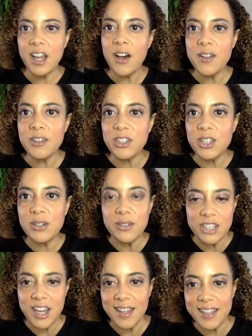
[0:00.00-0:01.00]
Oh, there's 2
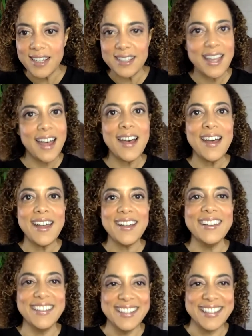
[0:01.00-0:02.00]
Shellys. Hi.